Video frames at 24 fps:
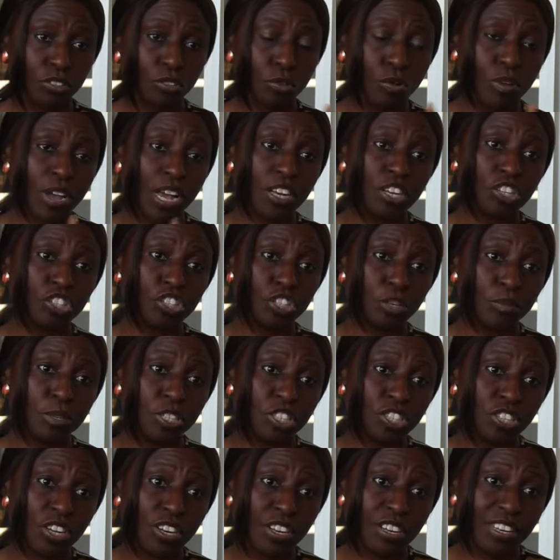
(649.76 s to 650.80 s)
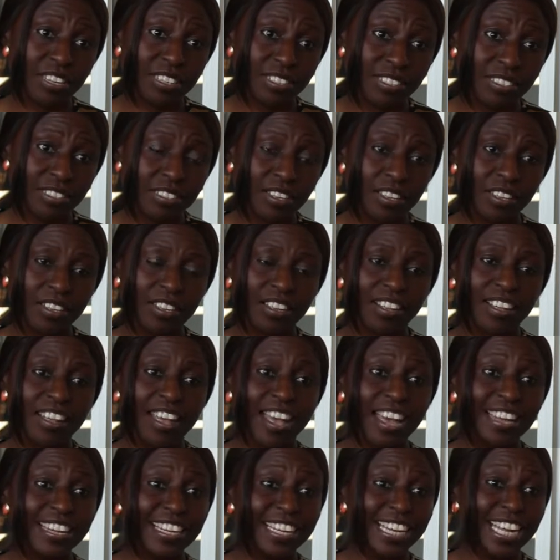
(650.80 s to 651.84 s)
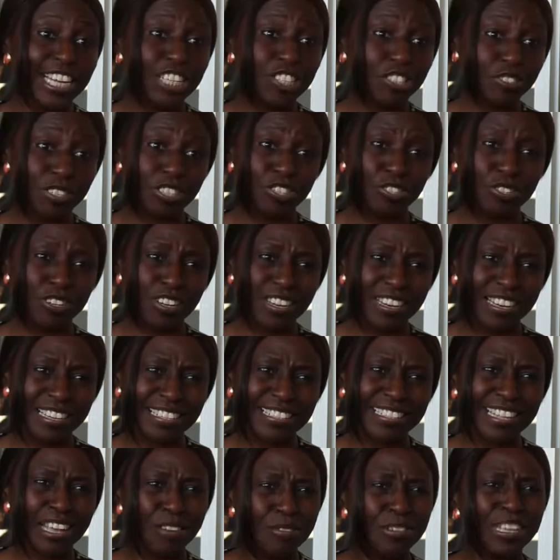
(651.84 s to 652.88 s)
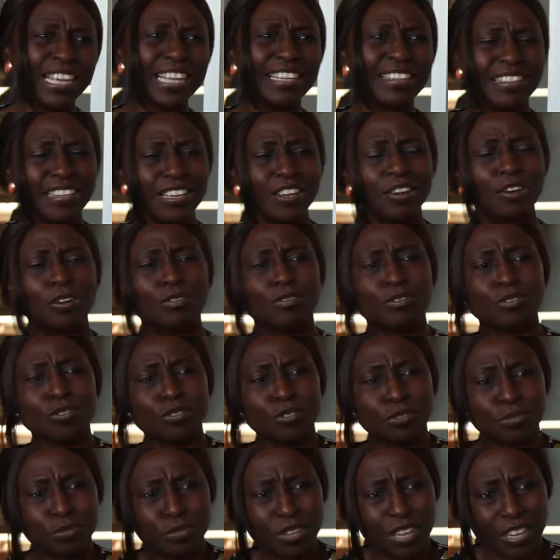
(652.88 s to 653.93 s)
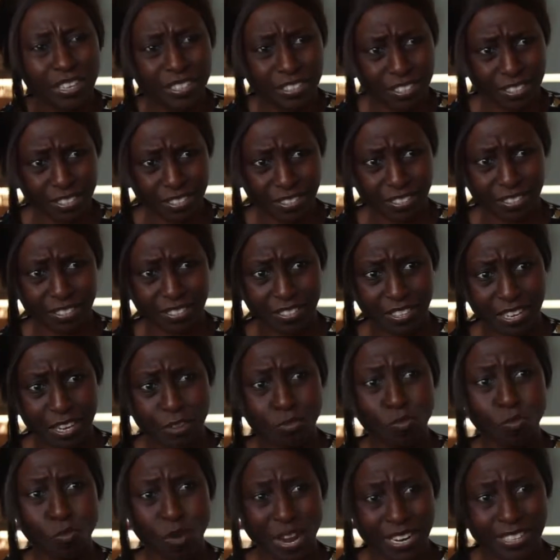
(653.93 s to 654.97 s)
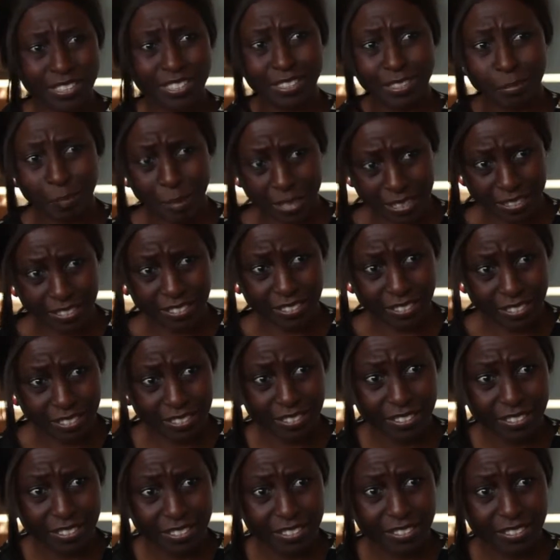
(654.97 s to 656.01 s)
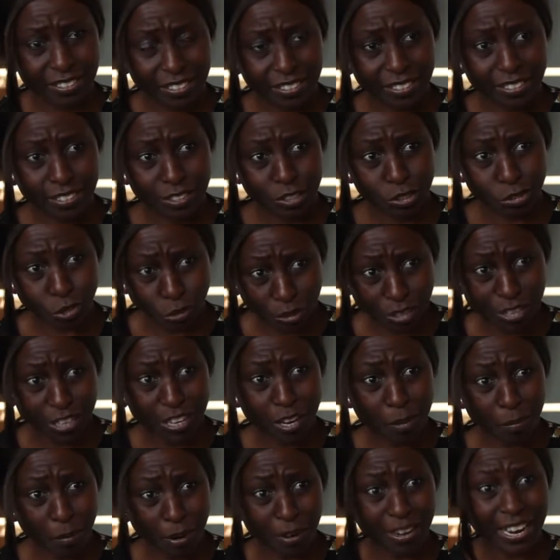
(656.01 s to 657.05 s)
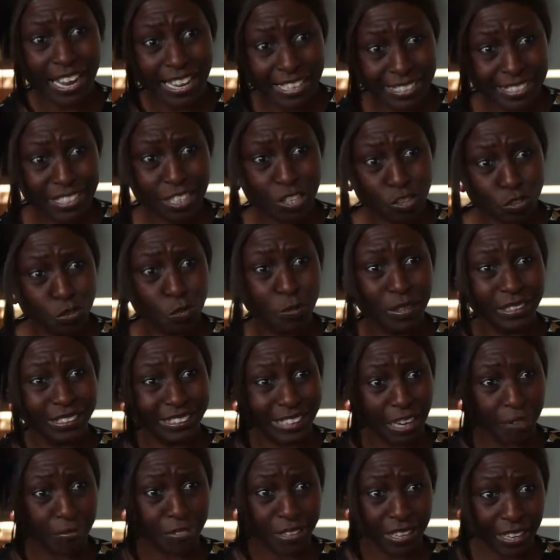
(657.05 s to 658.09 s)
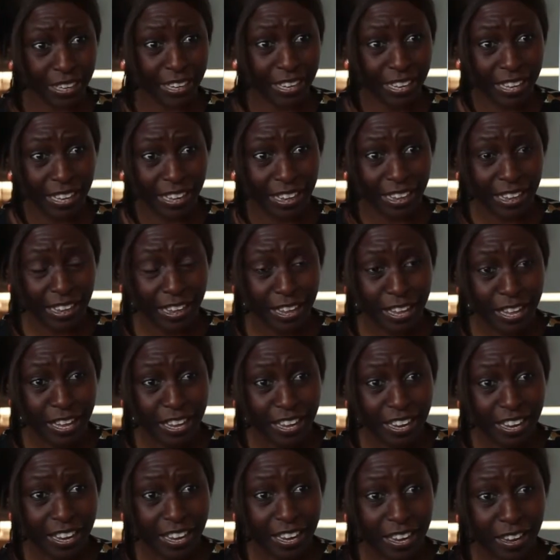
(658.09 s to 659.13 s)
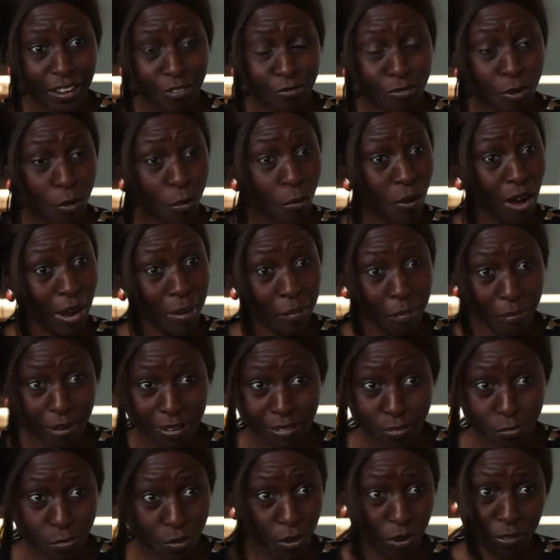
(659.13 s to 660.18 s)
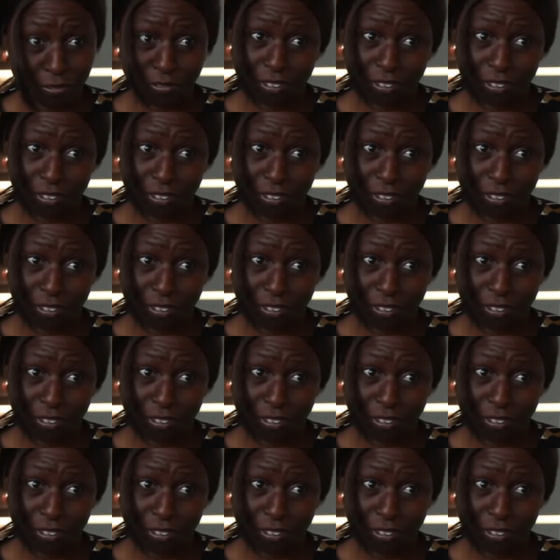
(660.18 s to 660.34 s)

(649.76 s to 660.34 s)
So we had a German journalist and a Nigerian journalist. Now you can think of those two cultures in one space, talking about human trafficking. For 1 month we were on